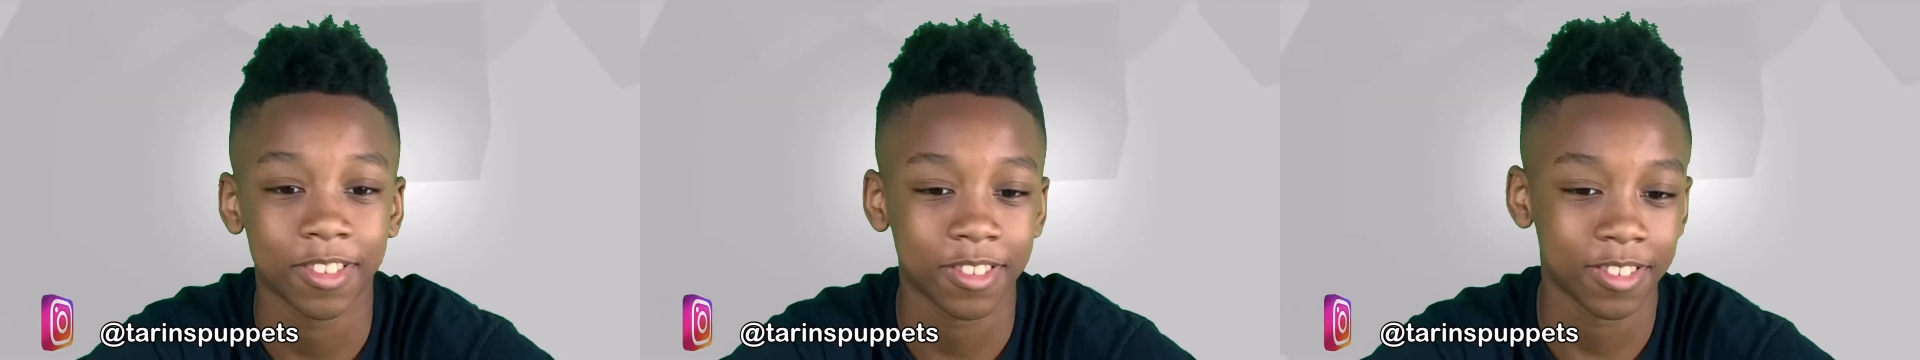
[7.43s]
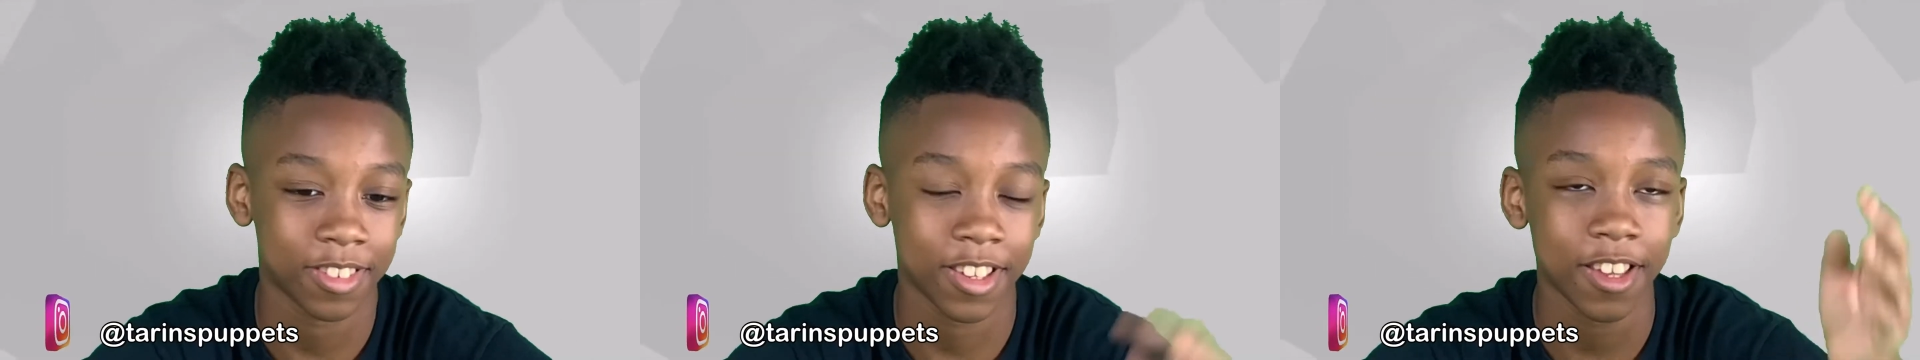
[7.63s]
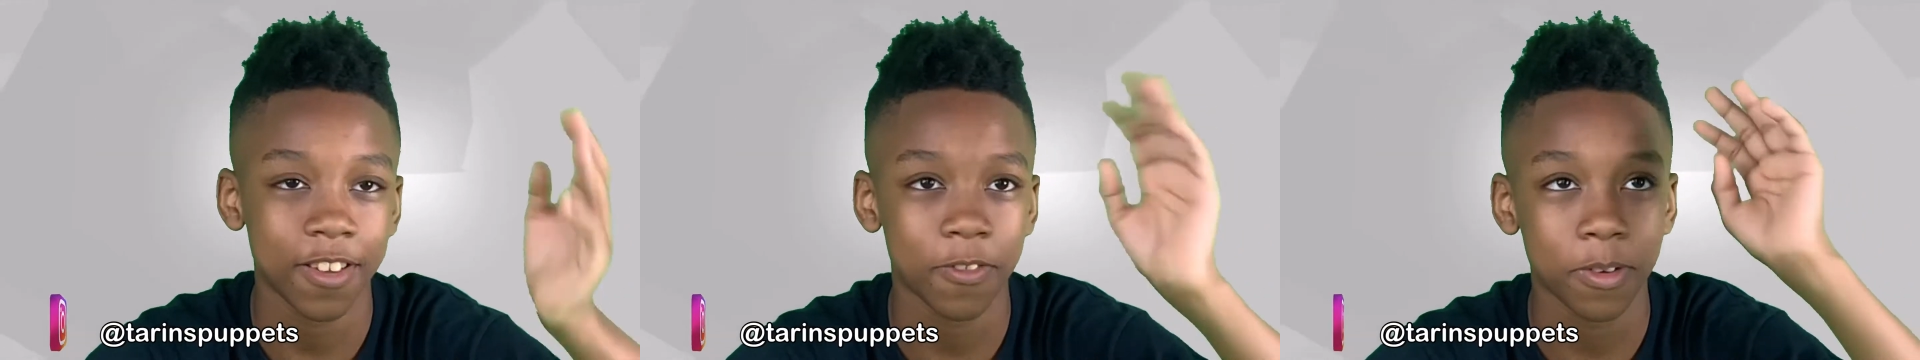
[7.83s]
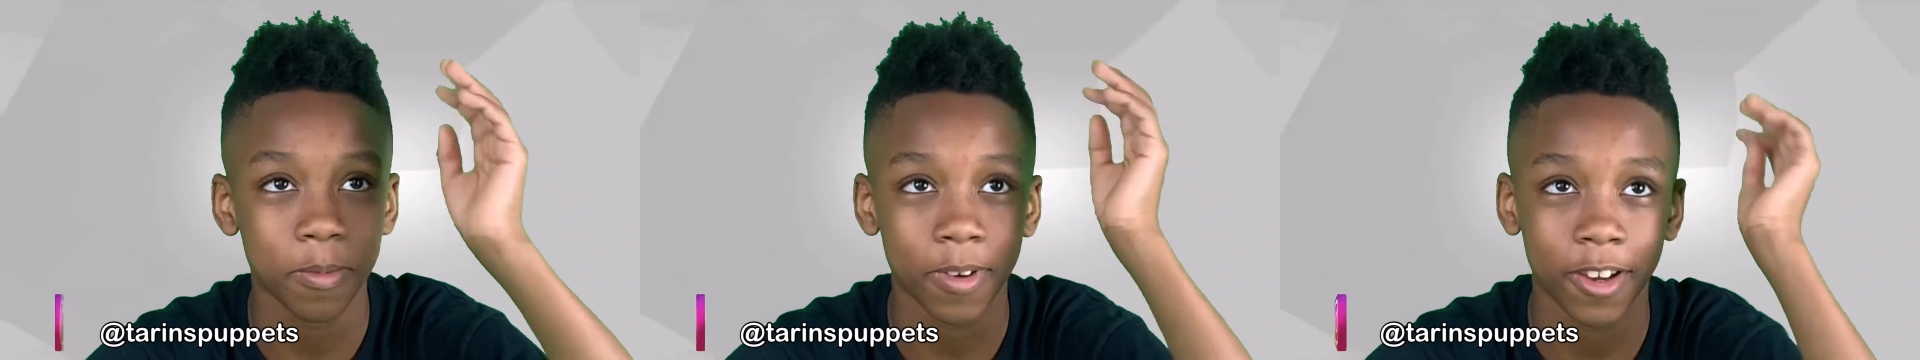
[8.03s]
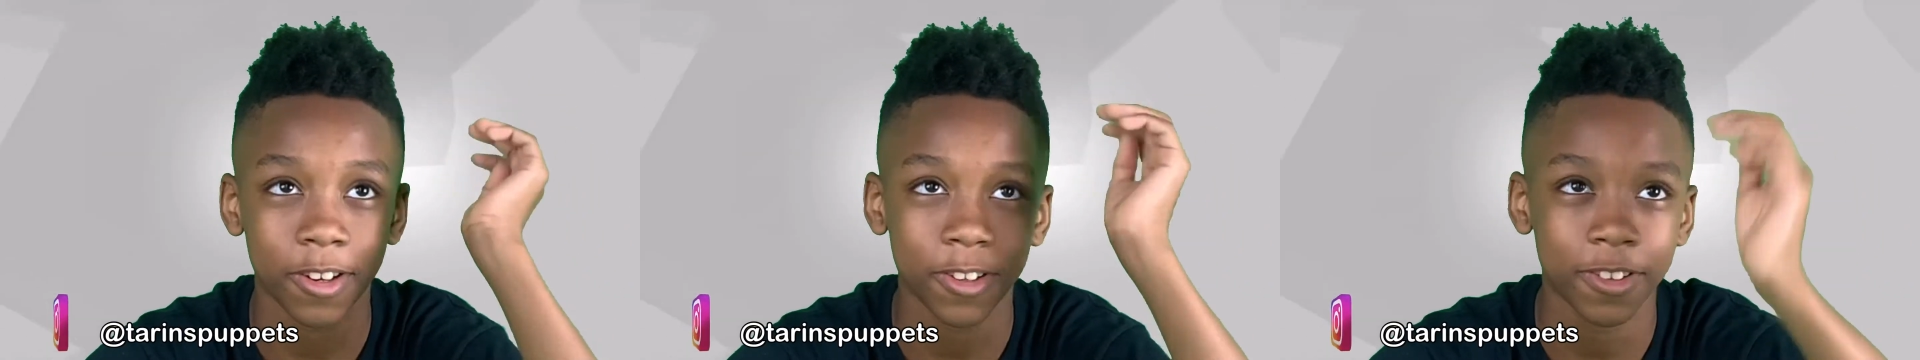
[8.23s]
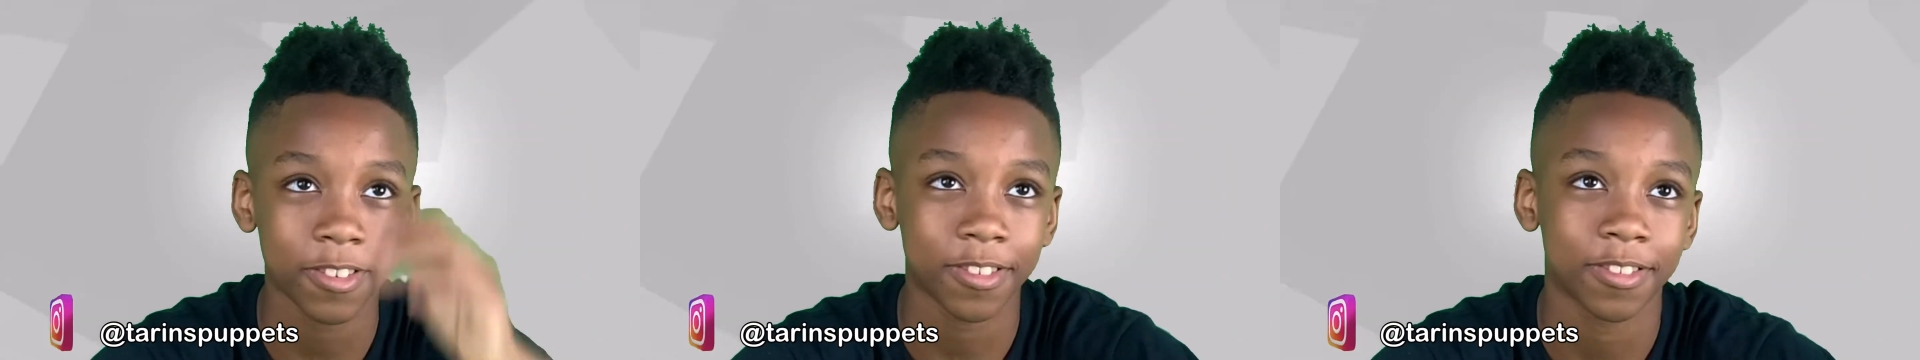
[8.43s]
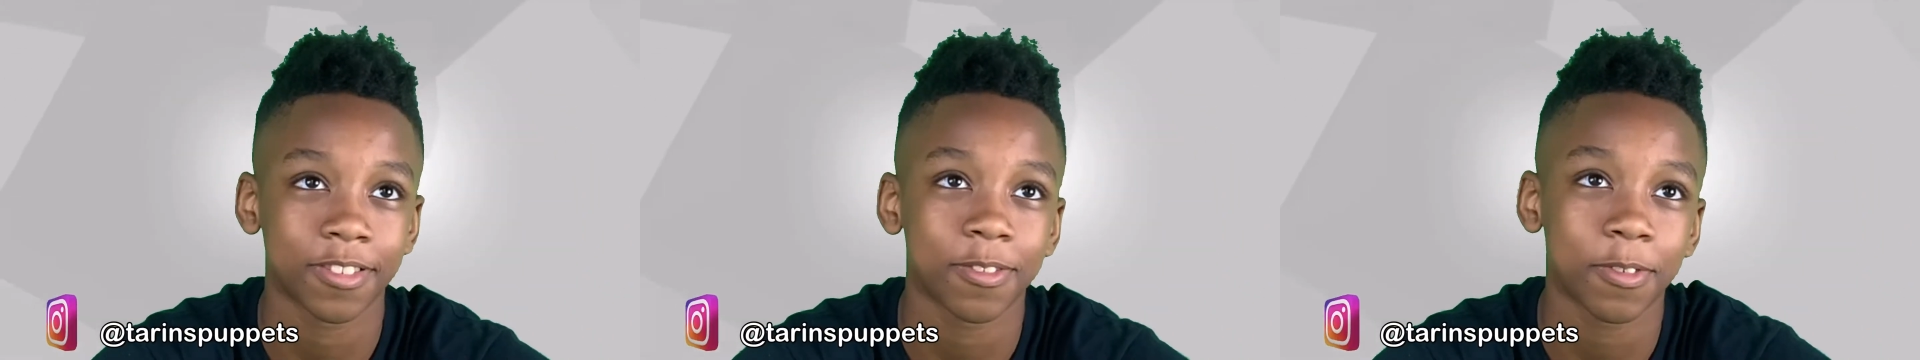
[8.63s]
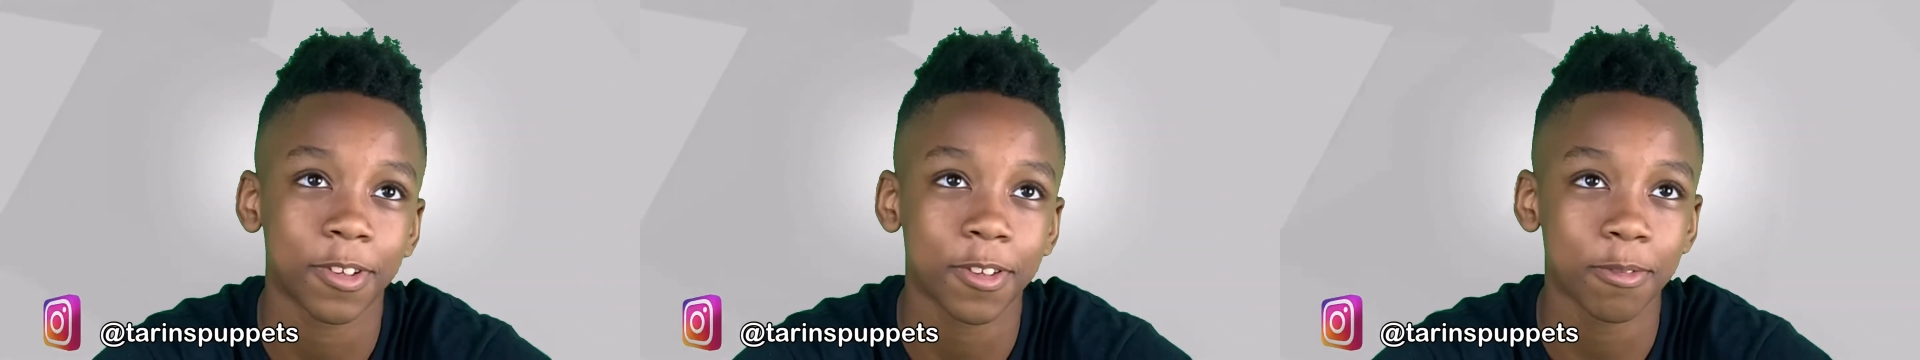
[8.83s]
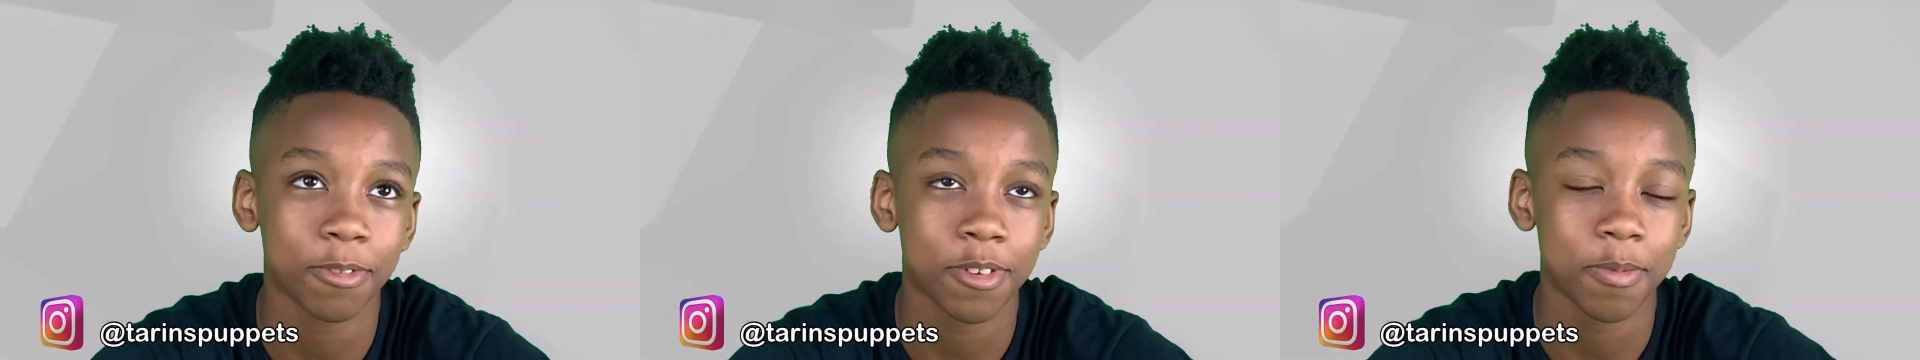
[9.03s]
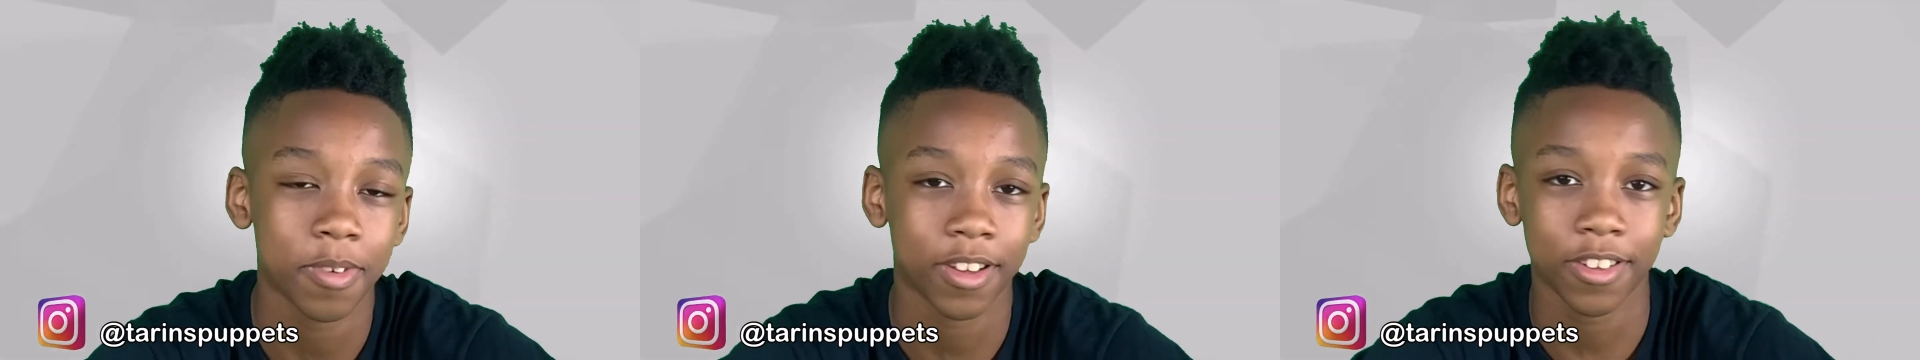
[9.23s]
Hey everybody, welcome to
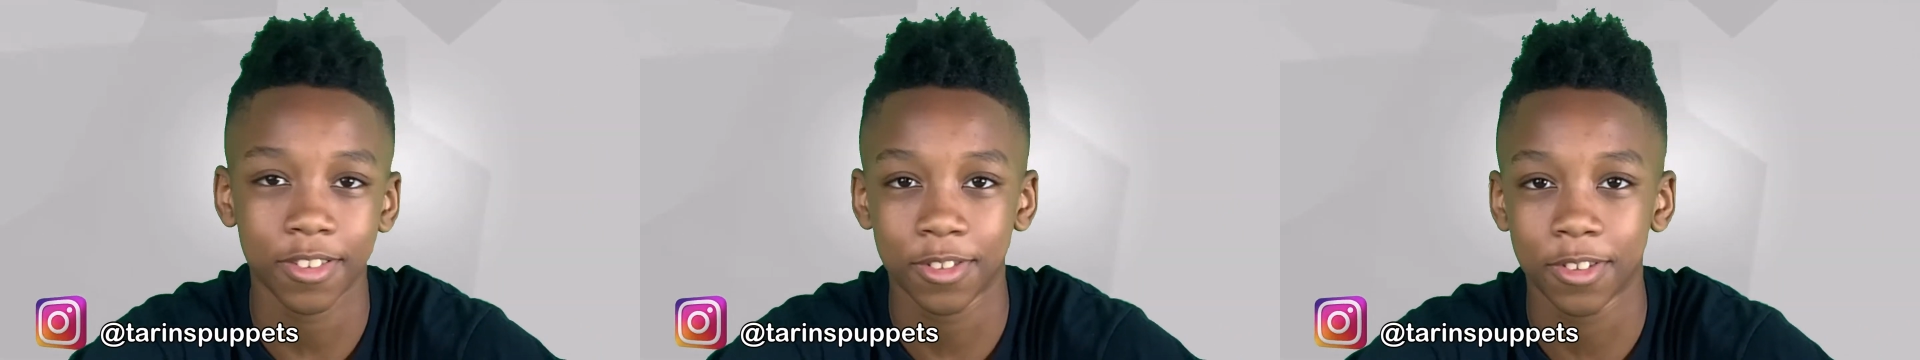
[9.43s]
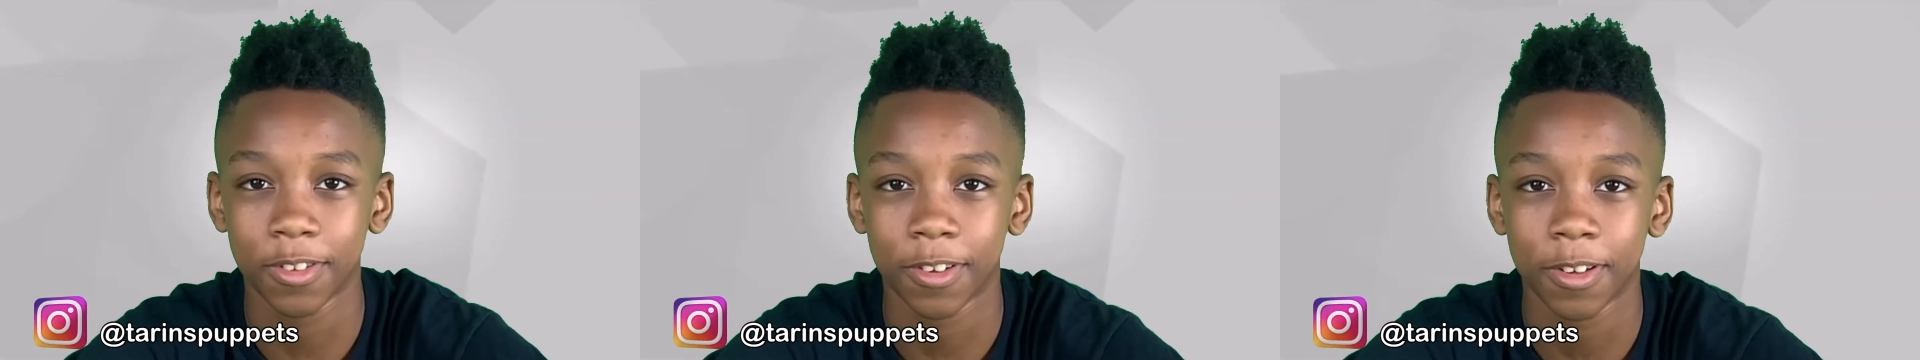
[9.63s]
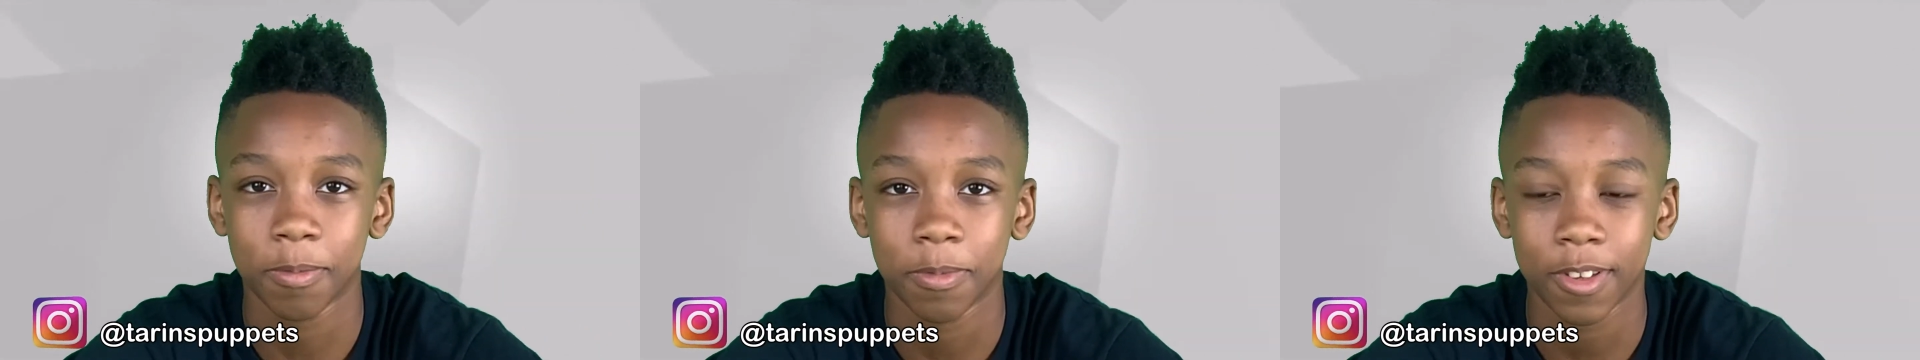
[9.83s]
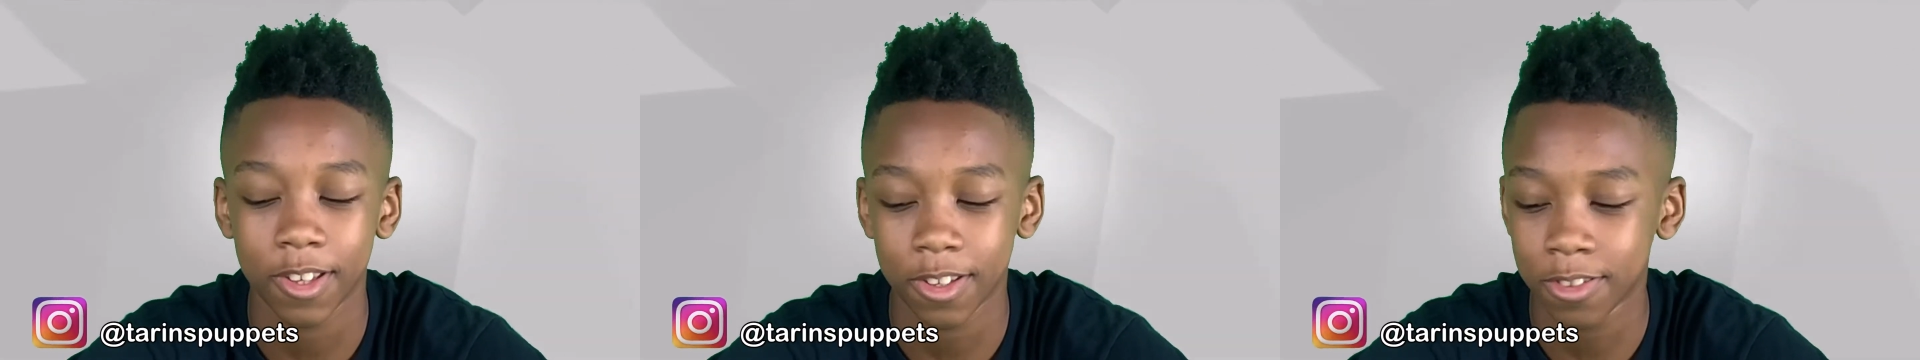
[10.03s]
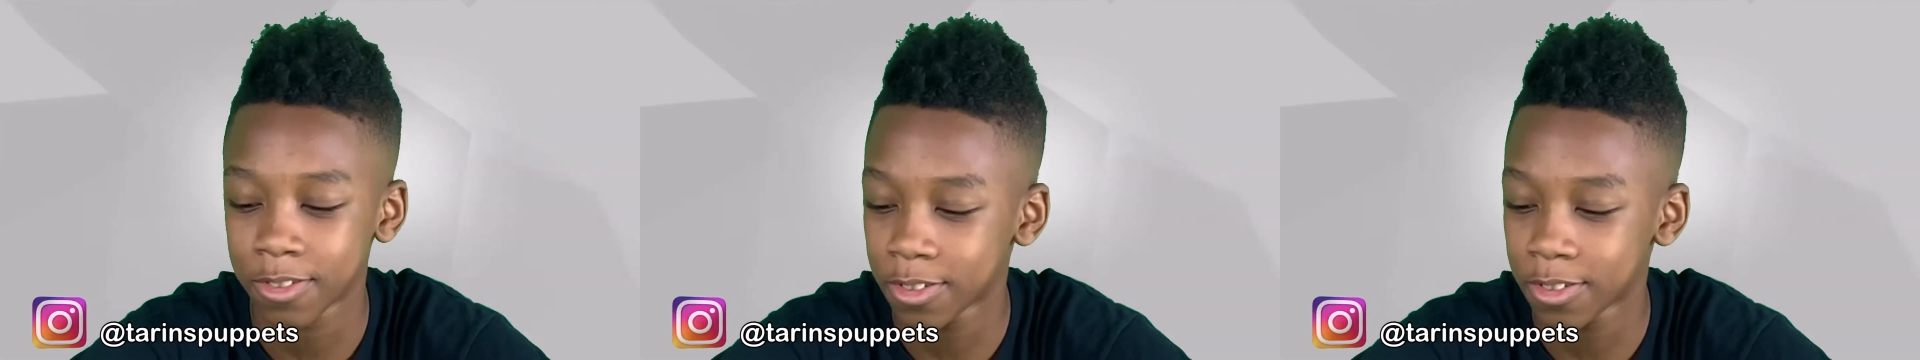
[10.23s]
my Instagram page.